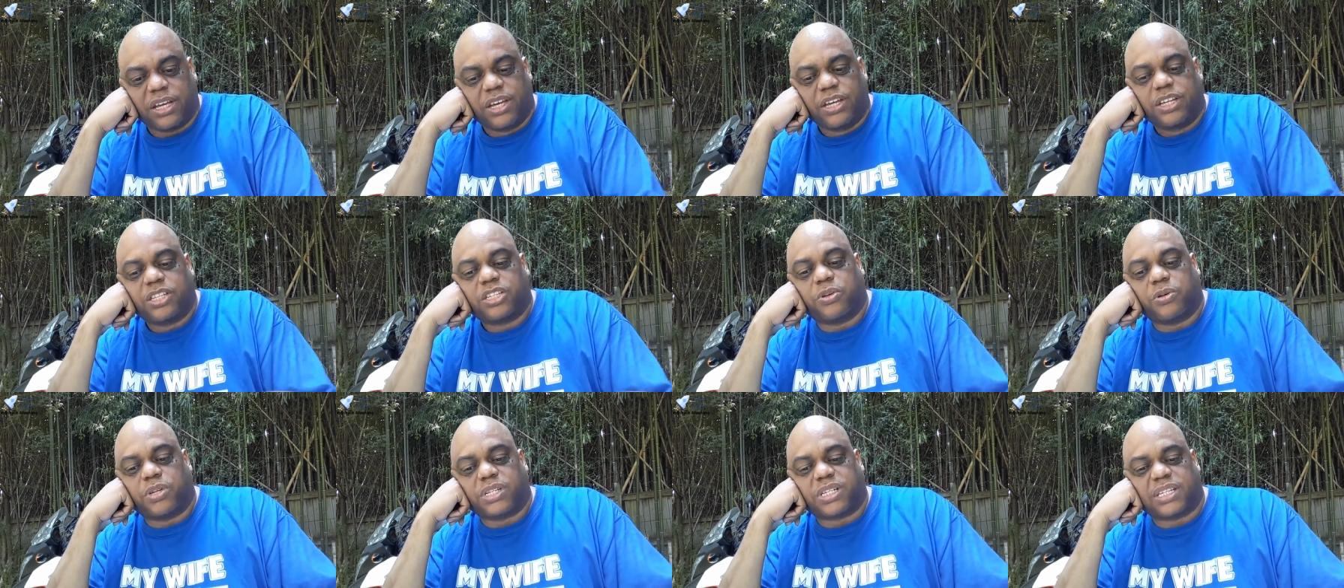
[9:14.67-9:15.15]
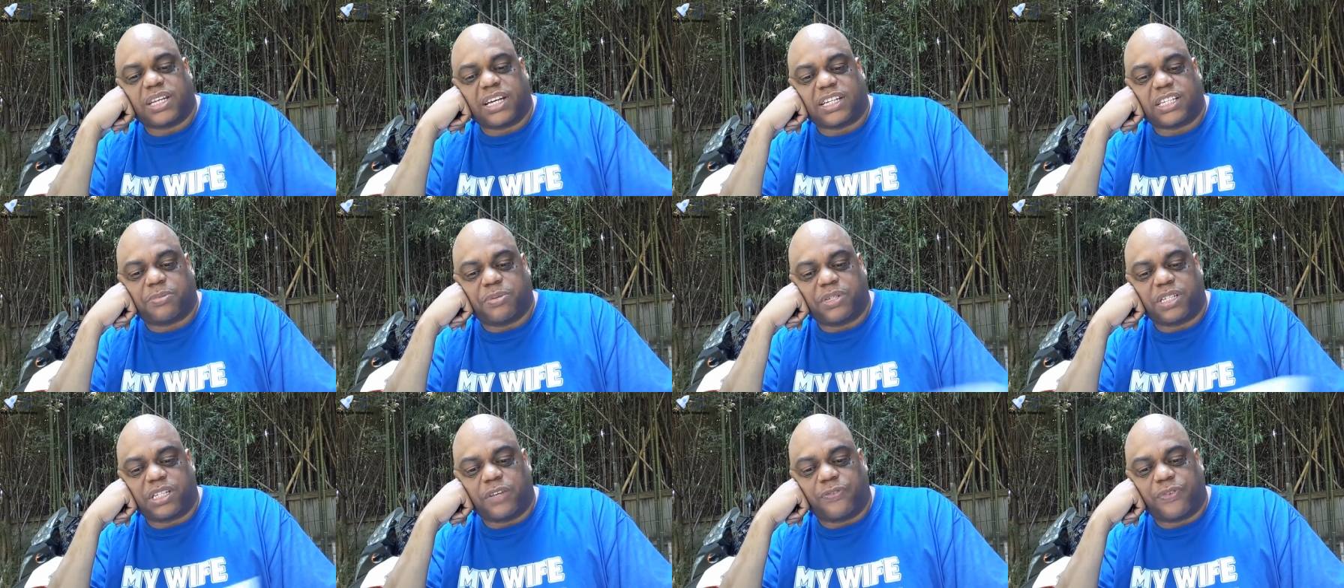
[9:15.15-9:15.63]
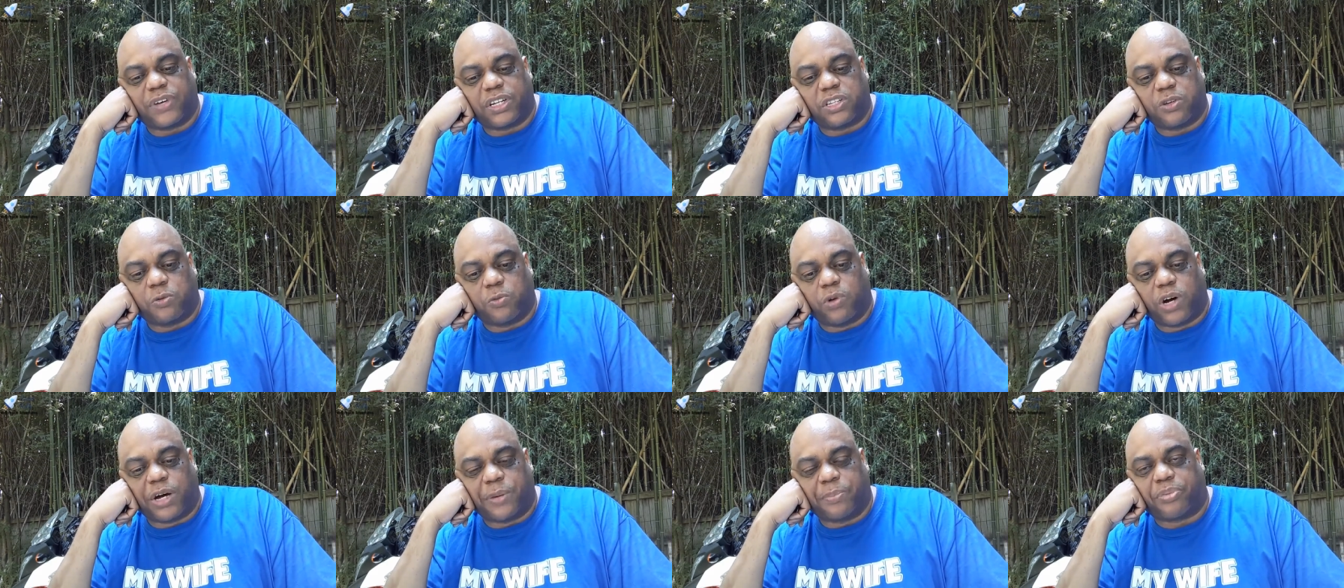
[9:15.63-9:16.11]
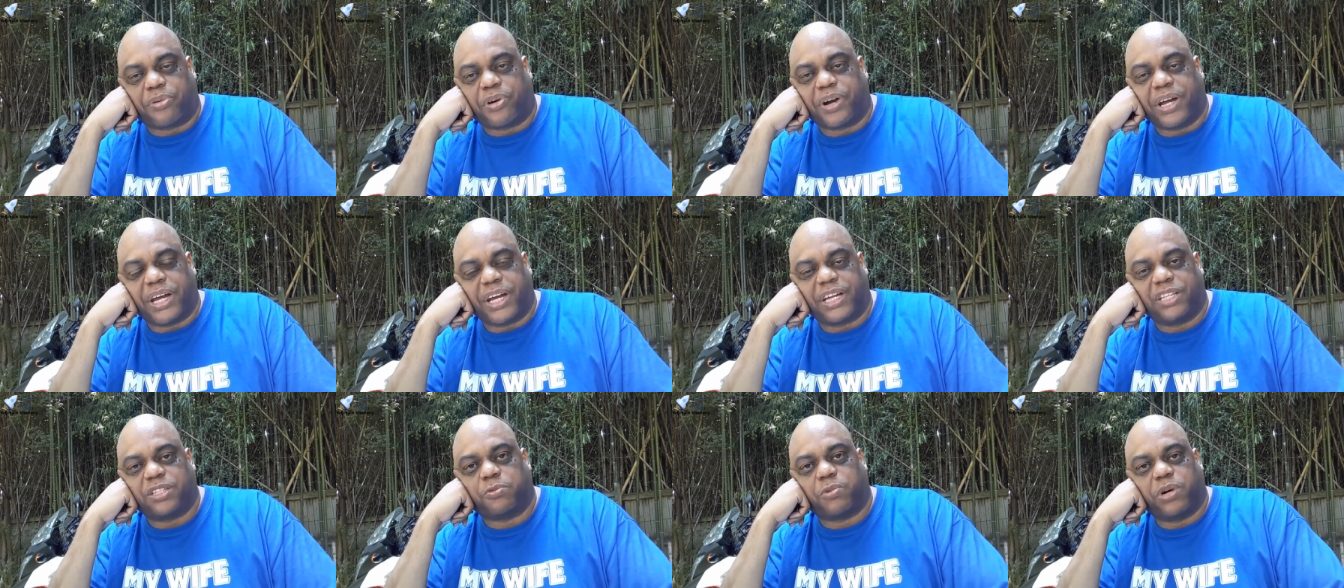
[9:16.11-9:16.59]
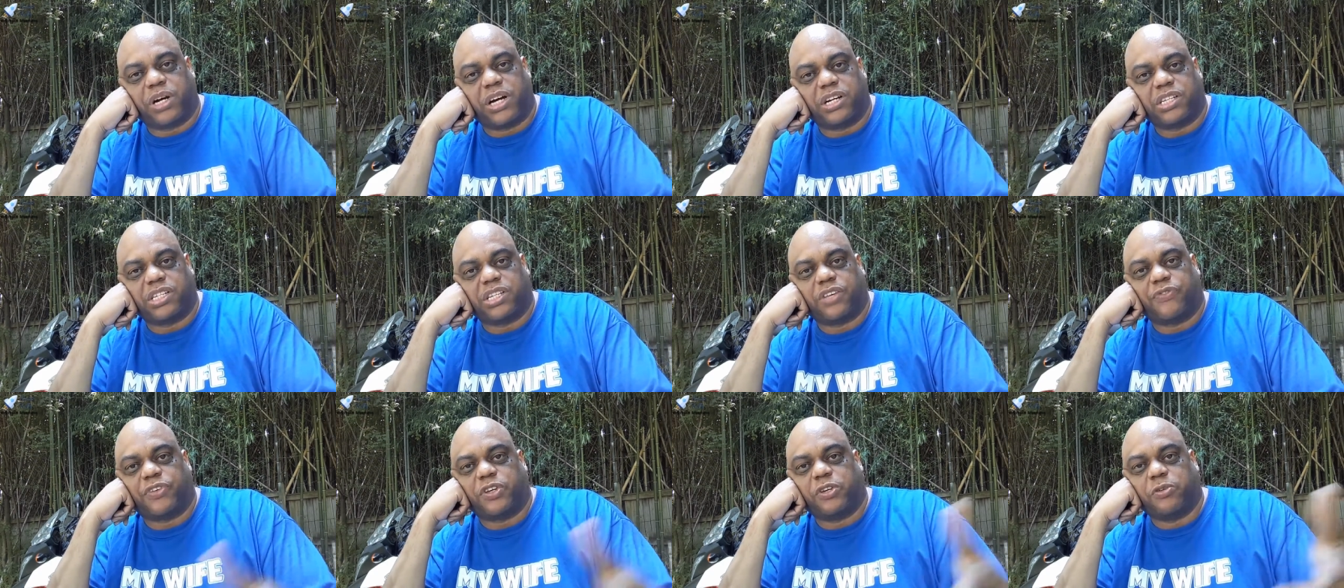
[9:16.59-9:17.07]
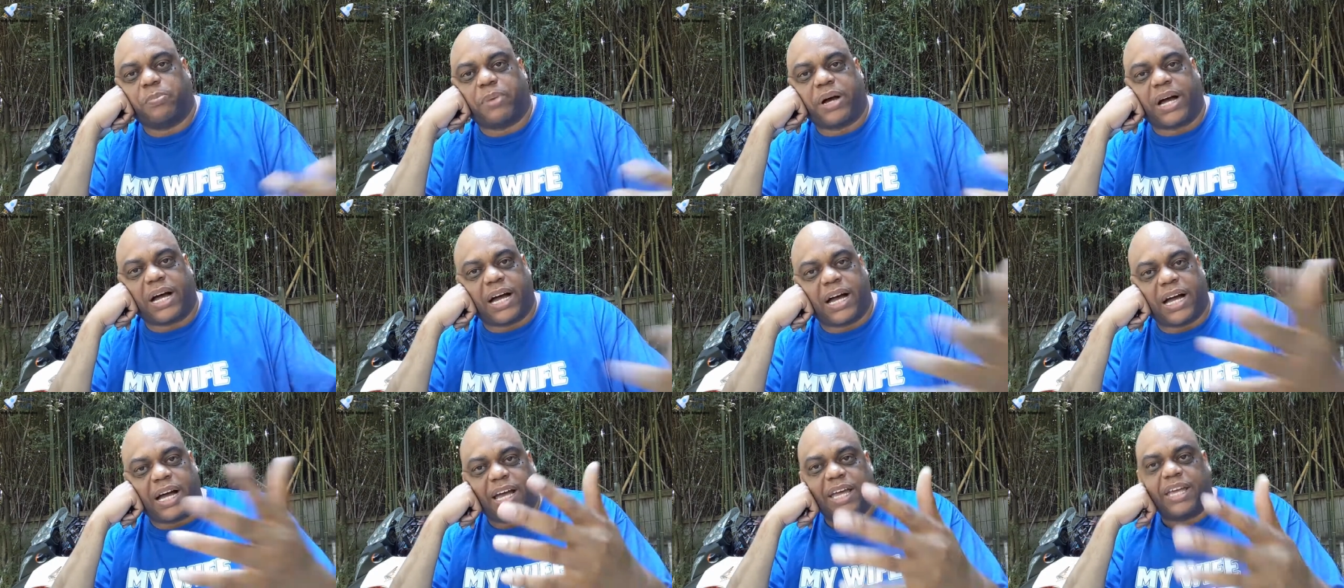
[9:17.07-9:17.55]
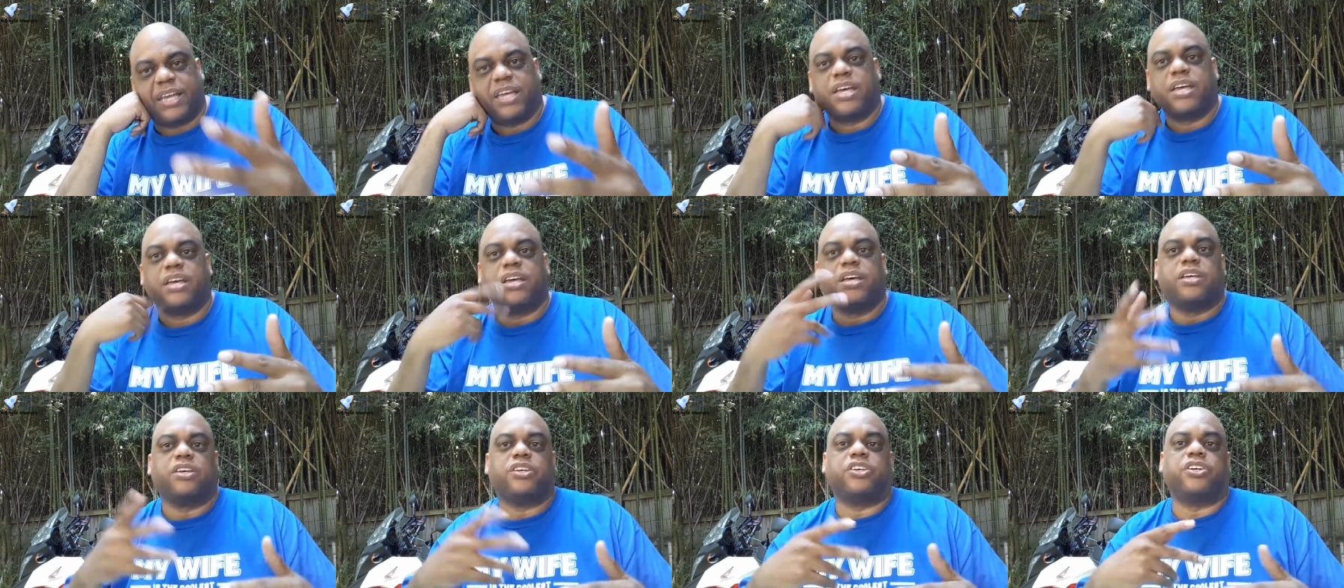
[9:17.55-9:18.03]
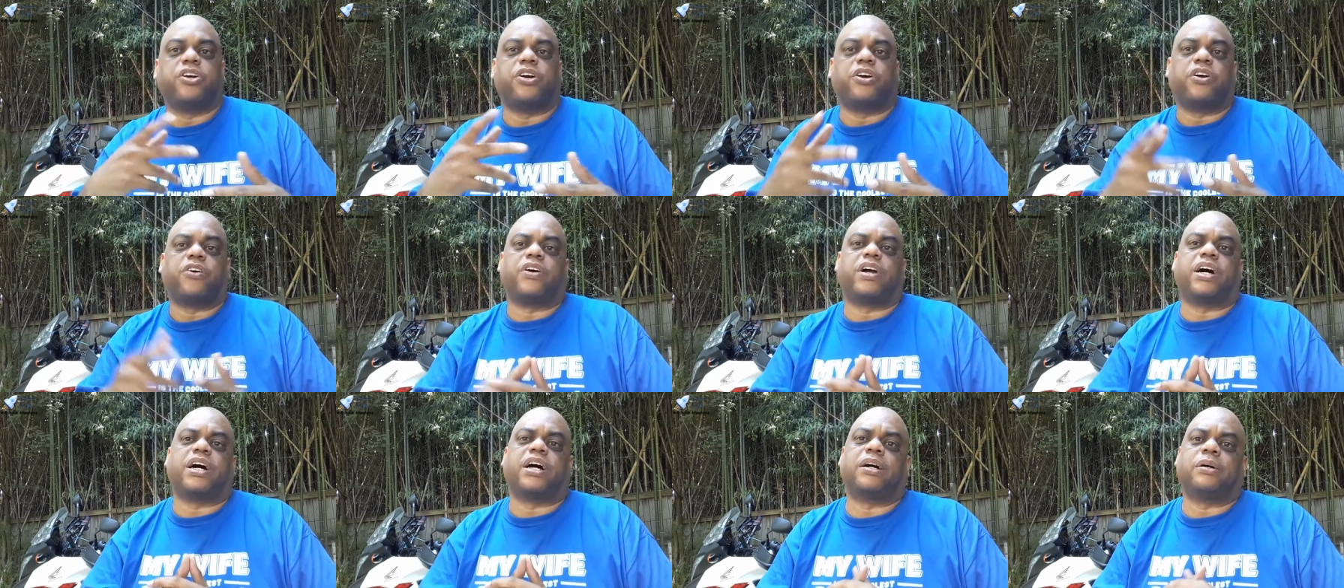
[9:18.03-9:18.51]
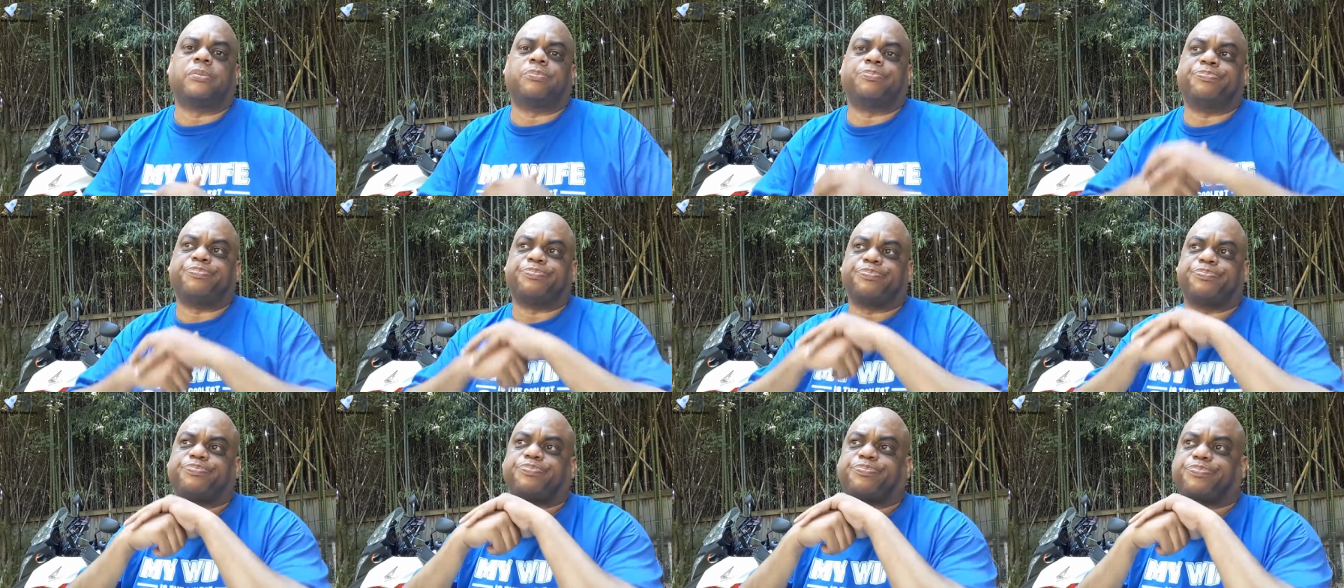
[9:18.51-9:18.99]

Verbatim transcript: So it's not specific to one brand, whereas if you buy your um,